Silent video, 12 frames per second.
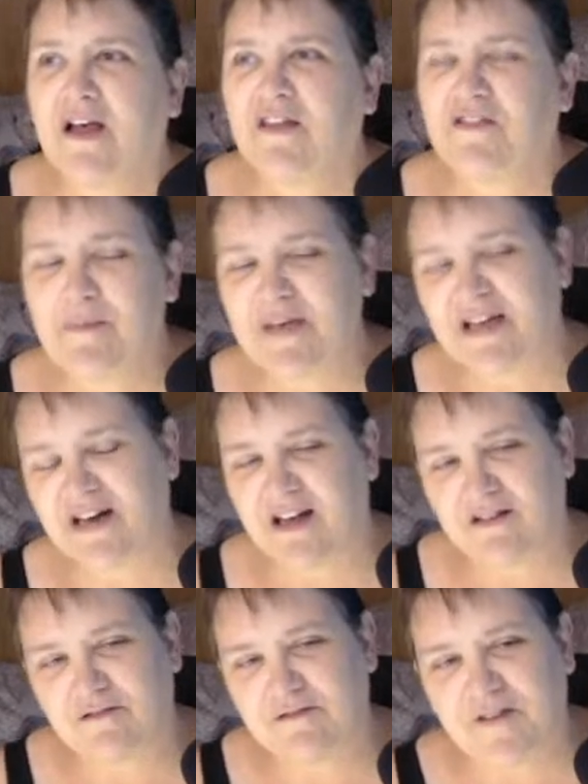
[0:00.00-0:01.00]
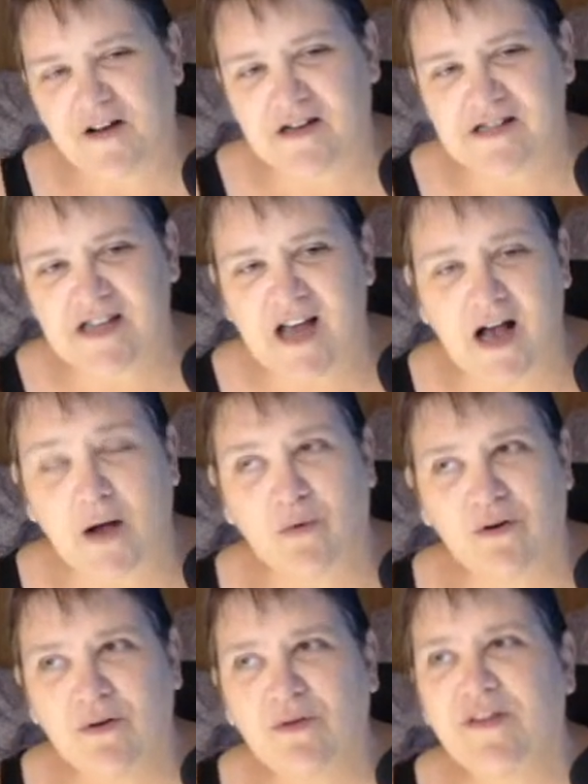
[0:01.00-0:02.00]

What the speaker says: the Manhattan Fox Hour.